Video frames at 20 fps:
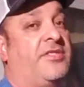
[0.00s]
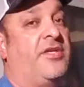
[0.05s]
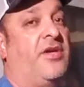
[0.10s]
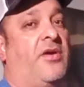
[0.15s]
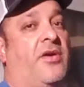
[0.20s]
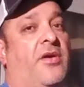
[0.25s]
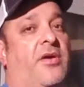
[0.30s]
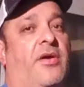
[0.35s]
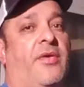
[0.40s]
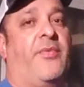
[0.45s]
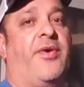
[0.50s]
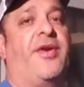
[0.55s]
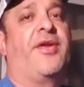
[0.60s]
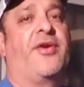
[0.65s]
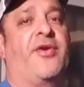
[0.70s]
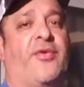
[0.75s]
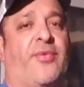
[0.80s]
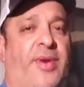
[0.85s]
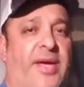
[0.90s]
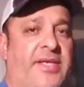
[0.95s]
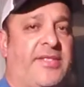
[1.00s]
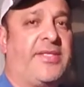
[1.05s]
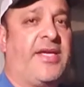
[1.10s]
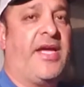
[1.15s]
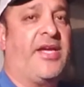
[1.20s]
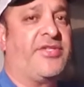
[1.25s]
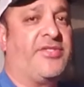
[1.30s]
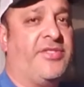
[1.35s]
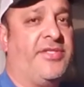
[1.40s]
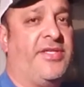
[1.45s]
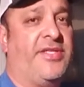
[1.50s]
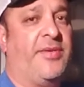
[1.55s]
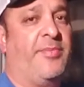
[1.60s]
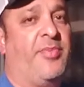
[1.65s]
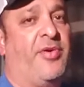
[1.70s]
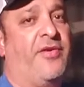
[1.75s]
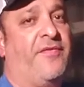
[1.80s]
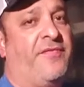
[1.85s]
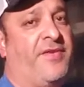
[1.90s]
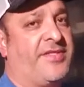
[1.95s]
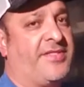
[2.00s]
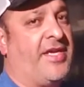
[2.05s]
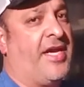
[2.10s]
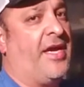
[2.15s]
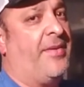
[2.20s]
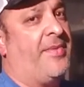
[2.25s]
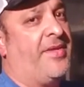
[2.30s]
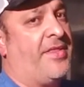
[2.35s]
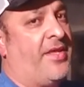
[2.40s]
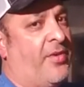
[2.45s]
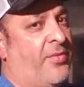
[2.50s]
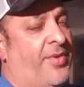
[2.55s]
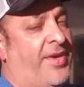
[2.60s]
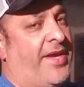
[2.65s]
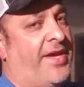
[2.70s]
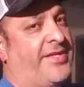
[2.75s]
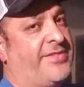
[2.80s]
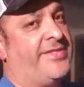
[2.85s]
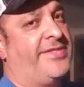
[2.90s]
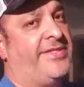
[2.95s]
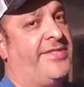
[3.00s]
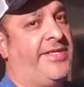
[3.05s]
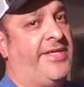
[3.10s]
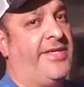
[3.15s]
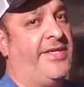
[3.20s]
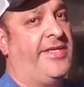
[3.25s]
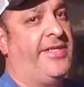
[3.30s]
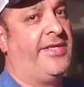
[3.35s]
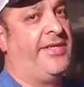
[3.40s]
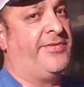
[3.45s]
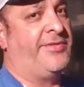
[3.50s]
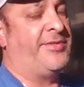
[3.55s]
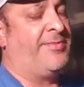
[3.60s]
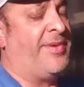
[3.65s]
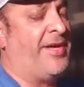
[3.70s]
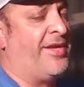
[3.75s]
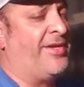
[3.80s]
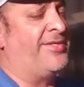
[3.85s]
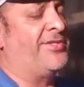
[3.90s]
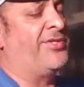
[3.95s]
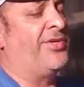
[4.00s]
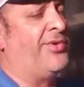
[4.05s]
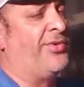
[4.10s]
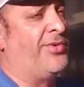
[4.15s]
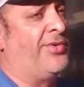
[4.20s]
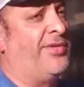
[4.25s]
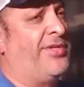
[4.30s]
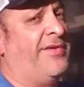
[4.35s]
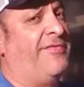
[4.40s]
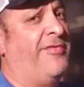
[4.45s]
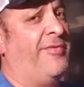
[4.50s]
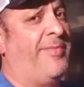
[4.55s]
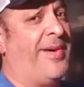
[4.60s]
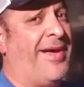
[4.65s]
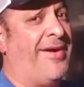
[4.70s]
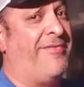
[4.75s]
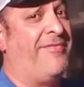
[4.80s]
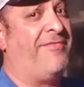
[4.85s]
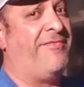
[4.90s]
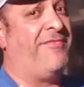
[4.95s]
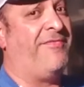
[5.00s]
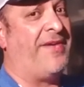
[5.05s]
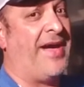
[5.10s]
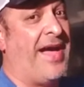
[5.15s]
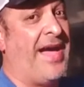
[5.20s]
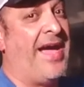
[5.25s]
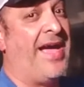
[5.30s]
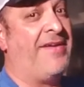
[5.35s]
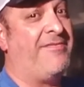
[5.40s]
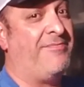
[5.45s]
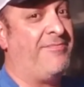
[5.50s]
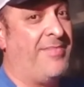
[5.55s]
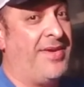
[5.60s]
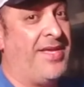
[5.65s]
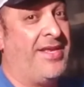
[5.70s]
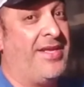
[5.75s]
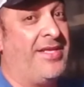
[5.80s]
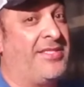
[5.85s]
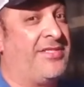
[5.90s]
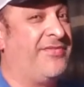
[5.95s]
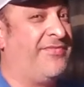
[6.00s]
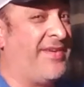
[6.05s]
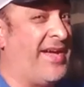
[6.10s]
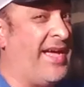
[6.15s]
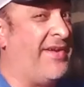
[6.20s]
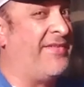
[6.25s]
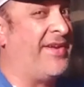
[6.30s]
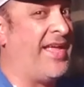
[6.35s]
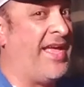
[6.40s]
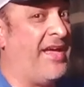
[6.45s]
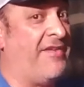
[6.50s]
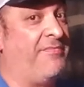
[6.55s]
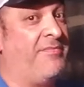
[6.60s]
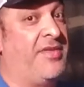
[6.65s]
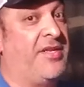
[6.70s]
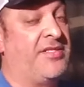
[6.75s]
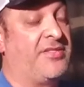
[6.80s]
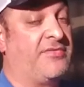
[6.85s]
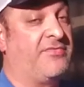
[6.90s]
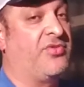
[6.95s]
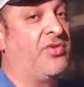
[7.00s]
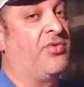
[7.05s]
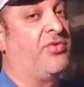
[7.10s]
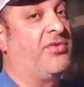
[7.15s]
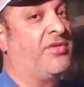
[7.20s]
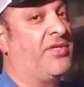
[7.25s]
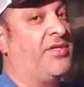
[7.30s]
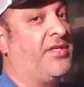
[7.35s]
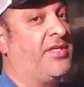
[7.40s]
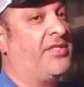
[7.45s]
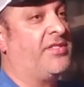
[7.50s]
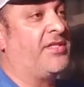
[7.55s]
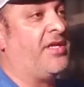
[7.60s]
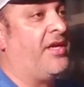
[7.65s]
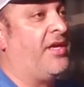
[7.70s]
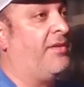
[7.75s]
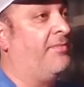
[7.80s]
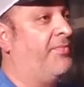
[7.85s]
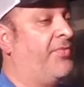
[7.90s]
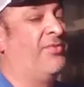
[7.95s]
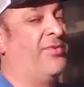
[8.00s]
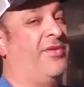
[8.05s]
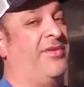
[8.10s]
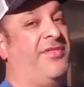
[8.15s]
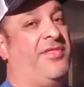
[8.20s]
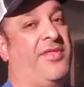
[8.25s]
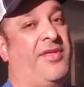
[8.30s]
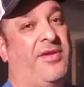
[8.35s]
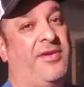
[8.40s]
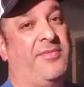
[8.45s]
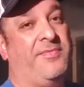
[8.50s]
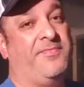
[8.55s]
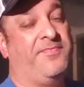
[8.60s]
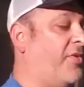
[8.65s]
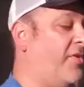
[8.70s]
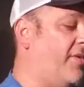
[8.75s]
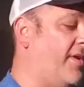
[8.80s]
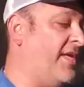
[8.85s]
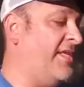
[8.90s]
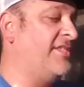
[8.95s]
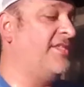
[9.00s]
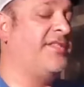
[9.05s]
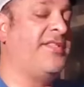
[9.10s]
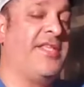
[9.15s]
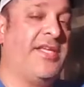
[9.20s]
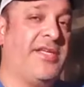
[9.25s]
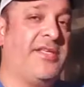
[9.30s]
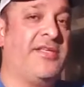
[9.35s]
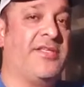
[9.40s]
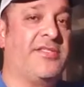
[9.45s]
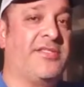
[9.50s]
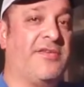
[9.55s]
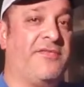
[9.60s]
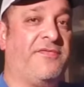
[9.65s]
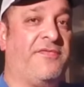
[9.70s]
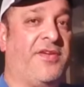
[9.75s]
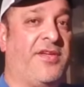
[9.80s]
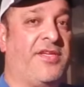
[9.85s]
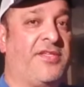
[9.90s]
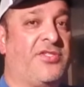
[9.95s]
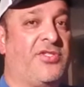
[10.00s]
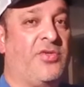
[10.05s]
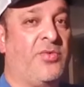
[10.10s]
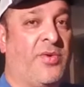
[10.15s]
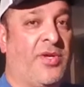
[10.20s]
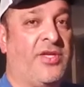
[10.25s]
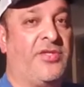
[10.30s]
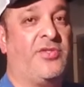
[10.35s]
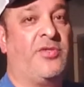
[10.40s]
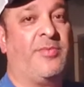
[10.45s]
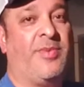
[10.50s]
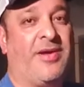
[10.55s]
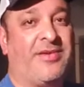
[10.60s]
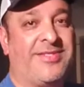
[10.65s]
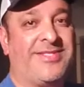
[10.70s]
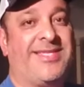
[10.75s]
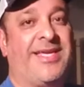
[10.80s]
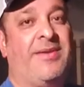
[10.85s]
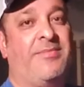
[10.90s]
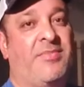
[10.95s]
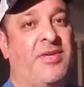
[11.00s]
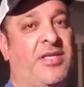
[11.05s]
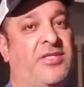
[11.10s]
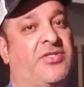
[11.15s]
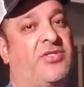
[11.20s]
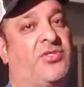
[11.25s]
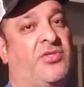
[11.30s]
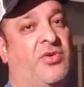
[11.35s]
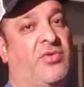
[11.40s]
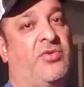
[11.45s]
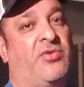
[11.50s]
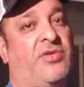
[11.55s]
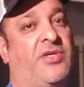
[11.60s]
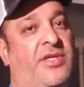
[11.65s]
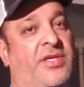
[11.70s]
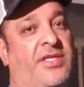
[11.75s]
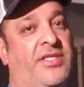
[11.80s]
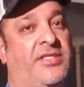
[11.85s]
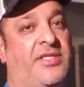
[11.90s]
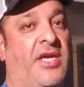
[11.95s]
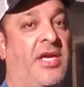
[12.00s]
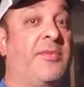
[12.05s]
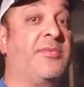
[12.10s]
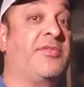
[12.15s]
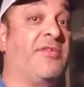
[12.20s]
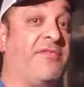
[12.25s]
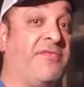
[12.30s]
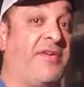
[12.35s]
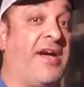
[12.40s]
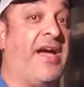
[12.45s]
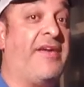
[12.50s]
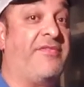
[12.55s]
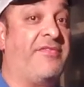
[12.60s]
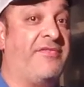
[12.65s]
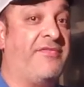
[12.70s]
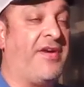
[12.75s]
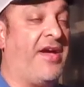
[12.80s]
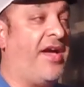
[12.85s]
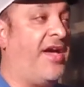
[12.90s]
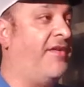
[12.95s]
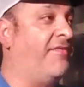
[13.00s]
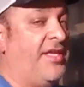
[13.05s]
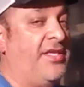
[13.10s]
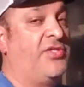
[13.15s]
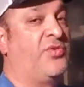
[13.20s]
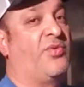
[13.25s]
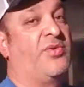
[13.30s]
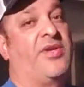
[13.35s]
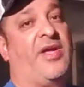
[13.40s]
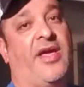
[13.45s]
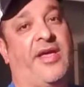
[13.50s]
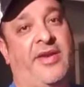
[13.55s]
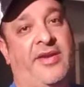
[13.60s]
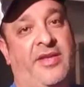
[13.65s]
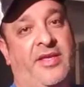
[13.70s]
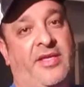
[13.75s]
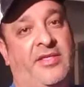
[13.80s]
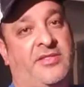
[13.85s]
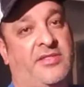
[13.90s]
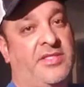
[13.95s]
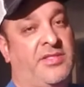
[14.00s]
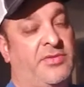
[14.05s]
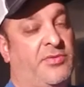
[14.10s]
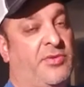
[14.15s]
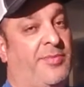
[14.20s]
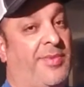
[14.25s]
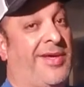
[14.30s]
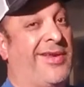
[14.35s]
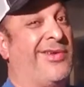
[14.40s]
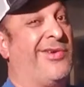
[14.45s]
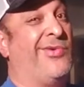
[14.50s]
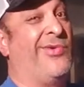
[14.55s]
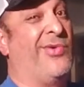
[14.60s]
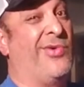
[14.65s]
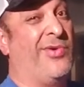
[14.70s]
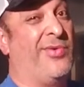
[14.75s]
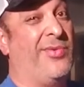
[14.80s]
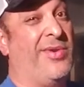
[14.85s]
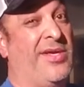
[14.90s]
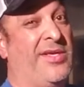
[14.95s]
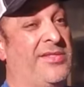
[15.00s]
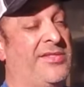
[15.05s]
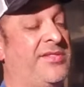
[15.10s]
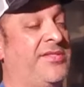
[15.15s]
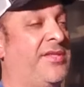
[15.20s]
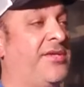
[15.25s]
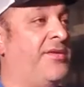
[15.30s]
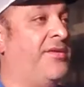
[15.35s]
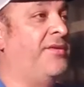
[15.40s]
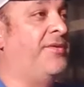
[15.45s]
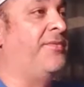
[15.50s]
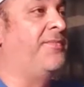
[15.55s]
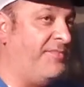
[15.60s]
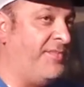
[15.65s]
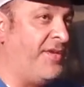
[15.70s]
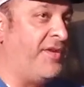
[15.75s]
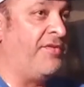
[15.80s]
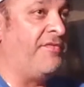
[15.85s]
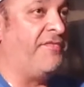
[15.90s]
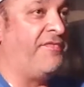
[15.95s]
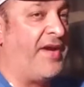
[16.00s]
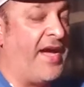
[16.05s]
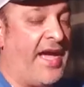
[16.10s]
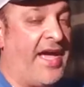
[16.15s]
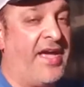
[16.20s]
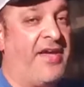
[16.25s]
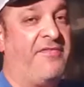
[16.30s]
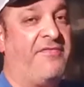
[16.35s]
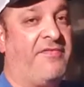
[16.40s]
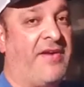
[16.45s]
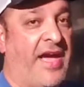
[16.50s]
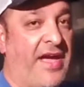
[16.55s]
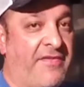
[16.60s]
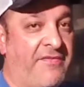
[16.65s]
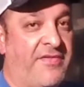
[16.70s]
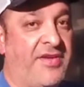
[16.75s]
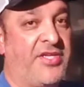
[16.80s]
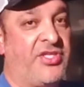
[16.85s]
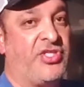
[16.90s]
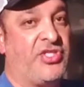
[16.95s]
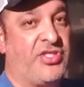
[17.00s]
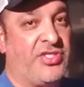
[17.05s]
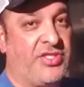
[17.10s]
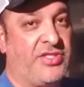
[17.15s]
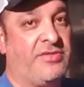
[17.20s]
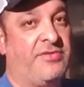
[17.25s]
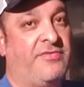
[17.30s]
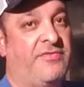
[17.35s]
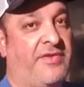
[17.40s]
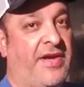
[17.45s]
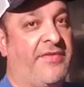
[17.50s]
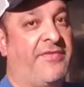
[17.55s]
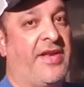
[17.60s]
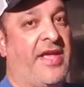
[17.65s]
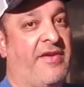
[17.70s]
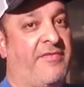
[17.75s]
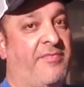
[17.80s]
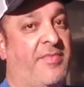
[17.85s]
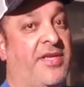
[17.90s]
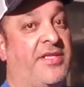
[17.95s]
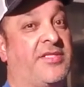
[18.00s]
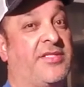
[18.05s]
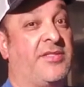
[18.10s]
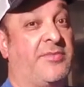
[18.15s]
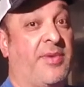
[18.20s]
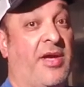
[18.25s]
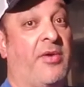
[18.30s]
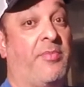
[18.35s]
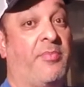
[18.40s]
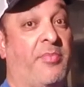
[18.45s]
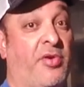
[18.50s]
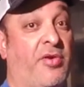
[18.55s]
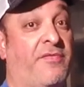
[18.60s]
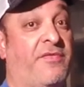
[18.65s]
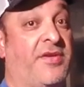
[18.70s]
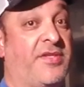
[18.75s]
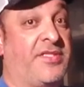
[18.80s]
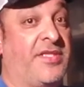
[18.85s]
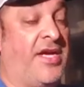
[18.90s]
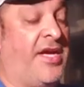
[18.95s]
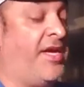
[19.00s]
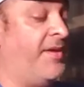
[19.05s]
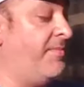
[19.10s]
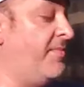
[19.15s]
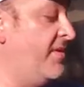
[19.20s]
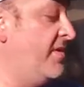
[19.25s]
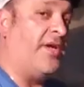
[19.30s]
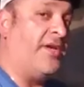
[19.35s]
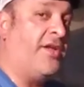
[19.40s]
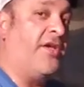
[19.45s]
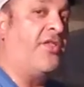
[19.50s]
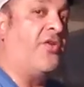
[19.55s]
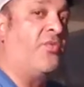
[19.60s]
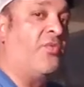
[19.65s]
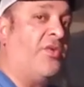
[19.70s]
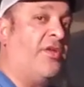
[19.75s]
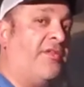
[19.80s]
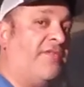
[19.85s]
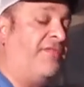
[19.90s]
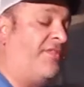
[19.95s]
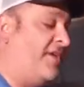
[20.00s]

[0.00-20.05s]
So I wanna correct actually the perfect timing that we actually did. It was about a total of about five minutes, five and a half minutes of total cooking time. Rule of thumb, per inch thickness of fish, you wanna do about ten minutes of total cooking time, so five and five. These were not an inch, these were about a quarter inch, so you know, five, five-ish, five and a half minutes is about perfect time. Another rule of